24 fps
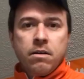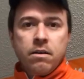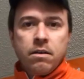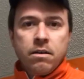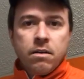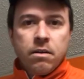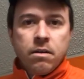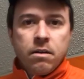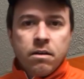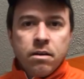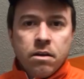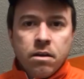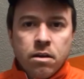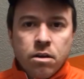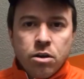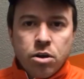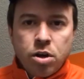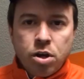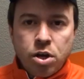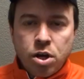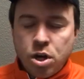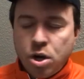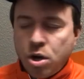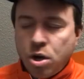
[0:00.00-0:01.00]
Whew.
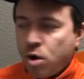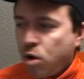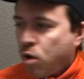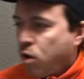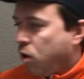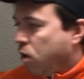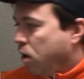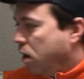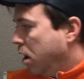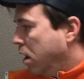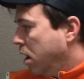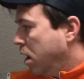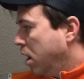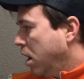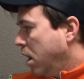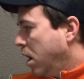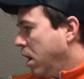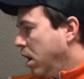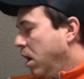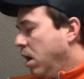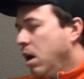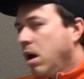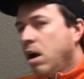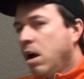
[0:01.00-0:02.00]

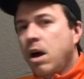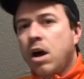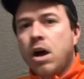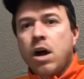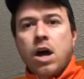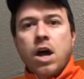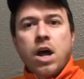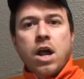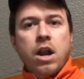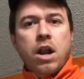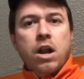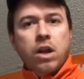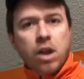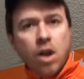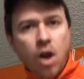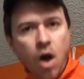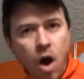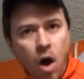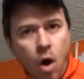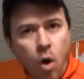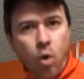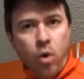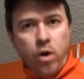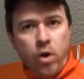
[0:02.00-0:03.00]
Lord,
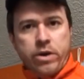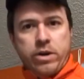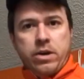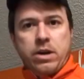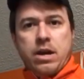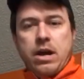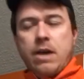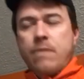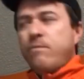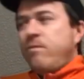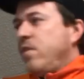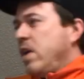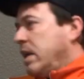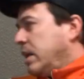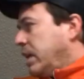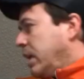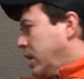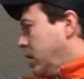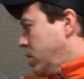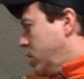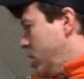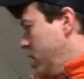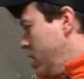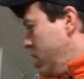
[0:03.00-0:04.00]
I'm feeling good.
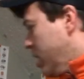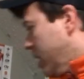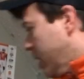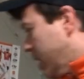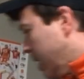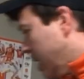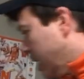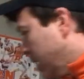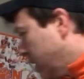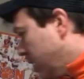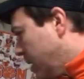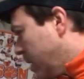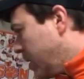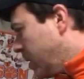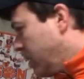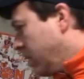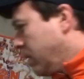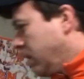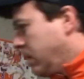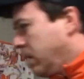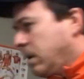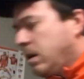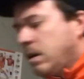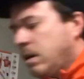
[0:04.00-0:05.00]

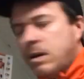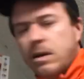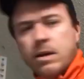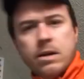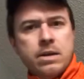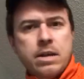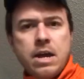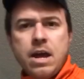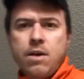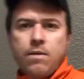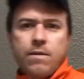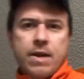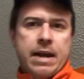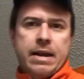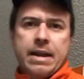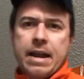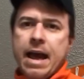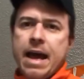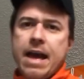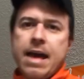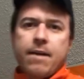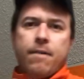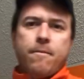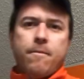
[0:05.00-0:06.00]
Tell you right now.
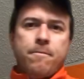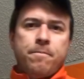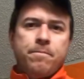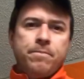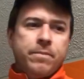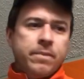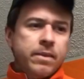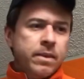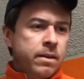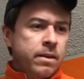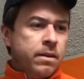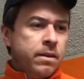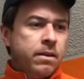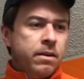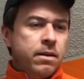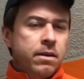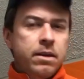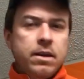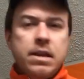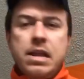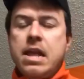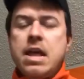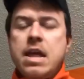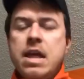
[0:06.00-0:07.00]

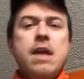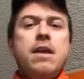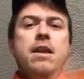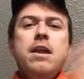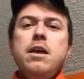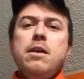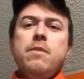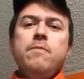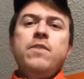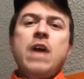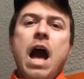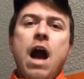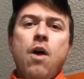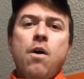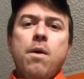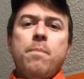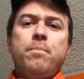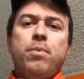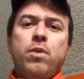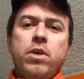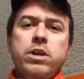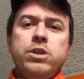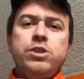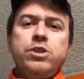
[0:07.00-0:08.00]
Any of y'all
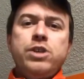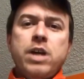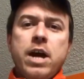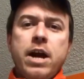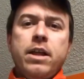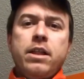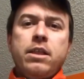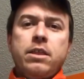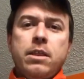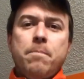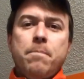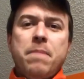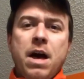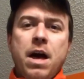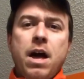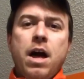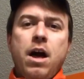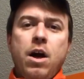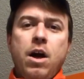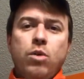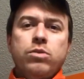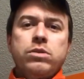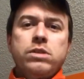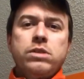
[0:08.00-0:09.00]
appreciate the butthole
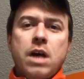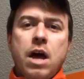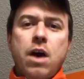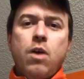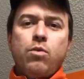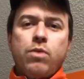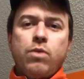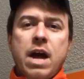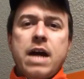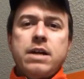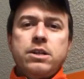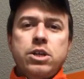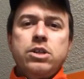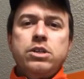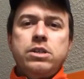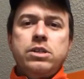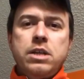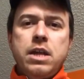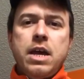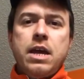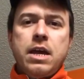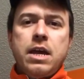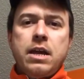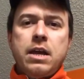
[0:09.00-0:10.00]
song I just did?
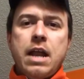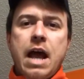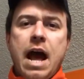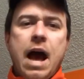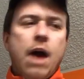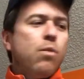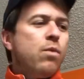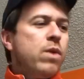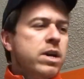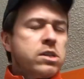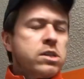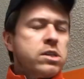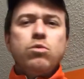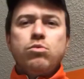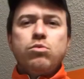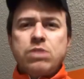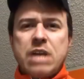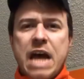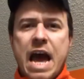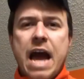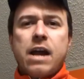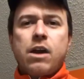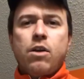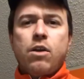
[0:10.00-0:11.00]
I whistled Tiger
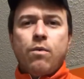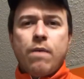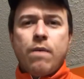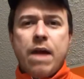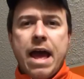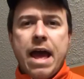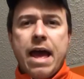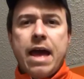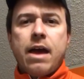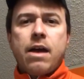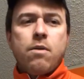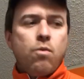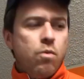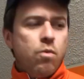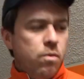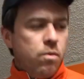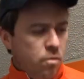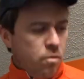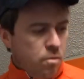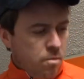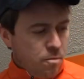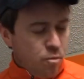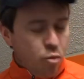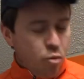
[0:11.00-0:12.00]
Rag
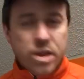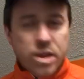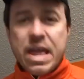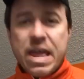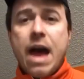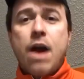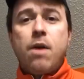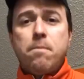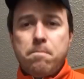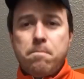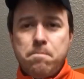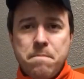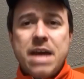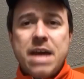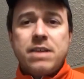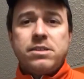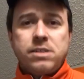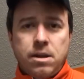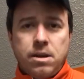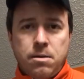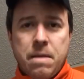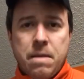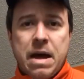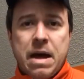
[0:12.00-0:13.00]
without messing
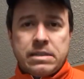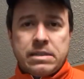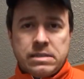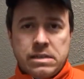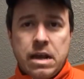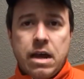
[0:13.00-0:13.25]
myself.